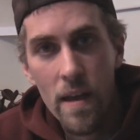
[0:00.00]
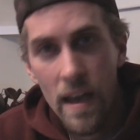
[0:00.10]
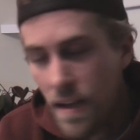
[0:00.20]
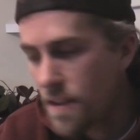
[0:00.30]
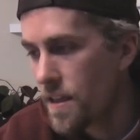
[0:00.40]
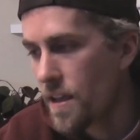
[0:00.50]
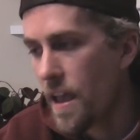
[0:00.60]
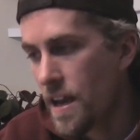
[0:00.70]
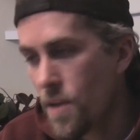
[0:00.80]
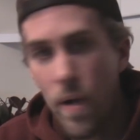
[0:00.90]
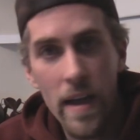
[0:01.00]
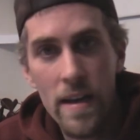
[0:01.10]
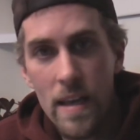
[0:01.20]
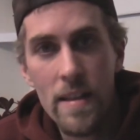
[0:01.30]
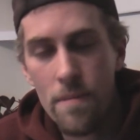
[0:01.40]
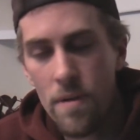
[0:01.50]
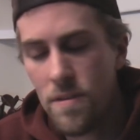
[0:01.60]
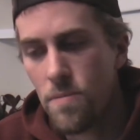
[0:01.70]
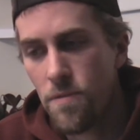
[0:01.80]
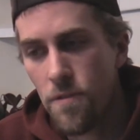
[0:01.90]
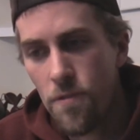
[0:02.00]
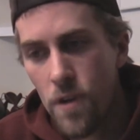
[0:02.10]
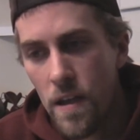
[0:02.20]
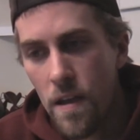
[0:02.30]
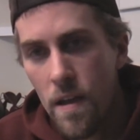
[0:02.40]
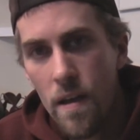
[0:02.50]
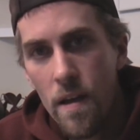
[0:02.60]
Anything, any way to get that movie to him for free.